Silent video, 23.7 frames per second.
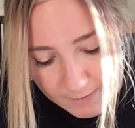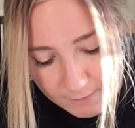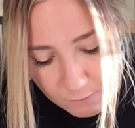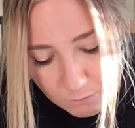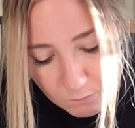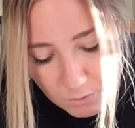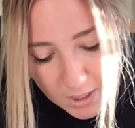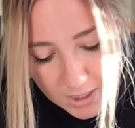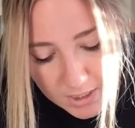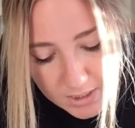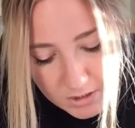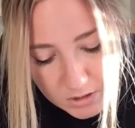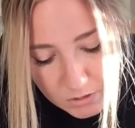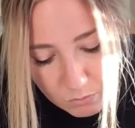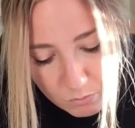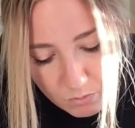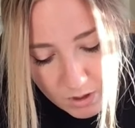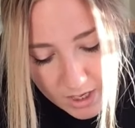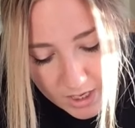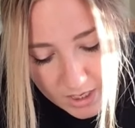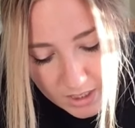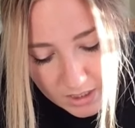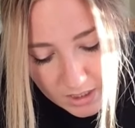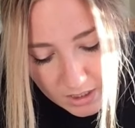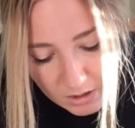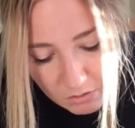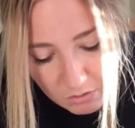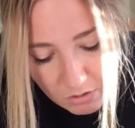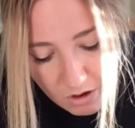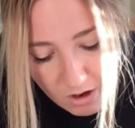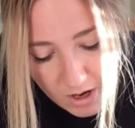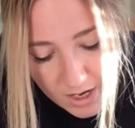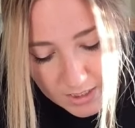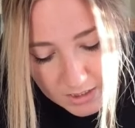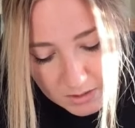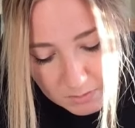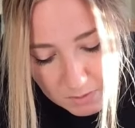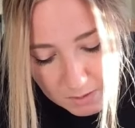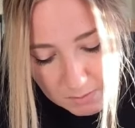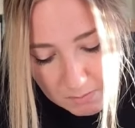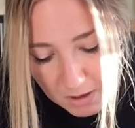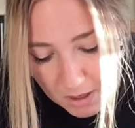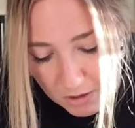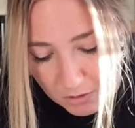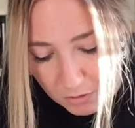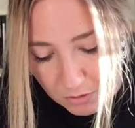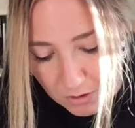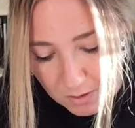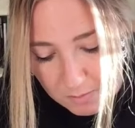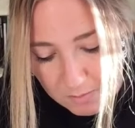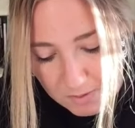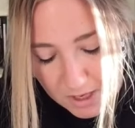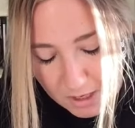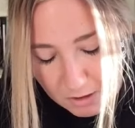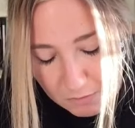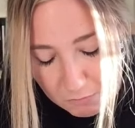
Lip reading: ready to wake and cry to my mother about